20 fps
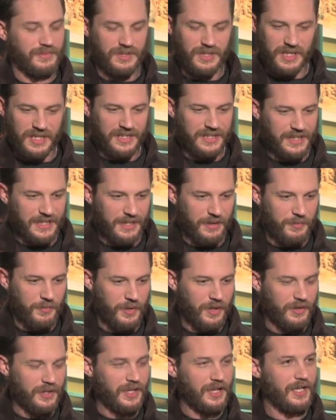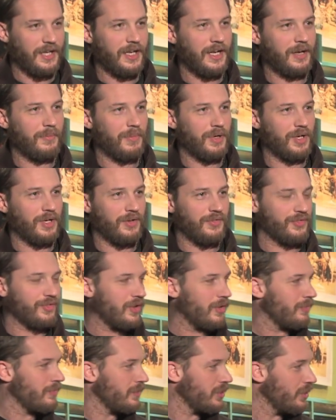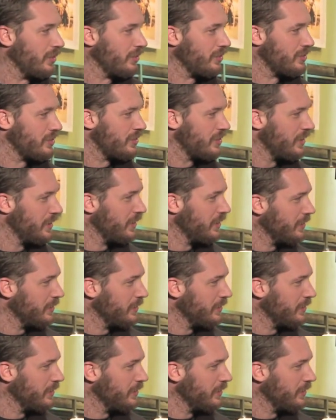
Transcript: I'm done, yeah. Yeah, hang my gloves up. Yours?